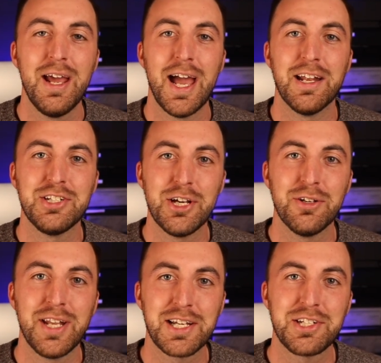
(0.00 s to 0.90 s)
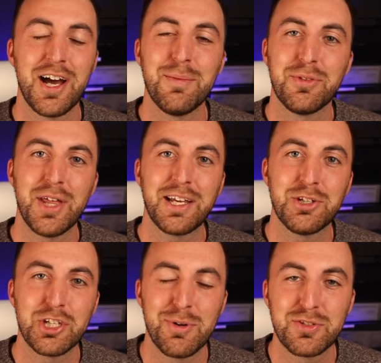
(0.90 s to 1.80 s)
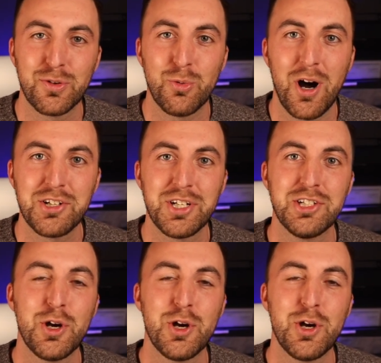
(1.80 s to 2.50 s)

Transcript: And until next time, thank you so much for watching.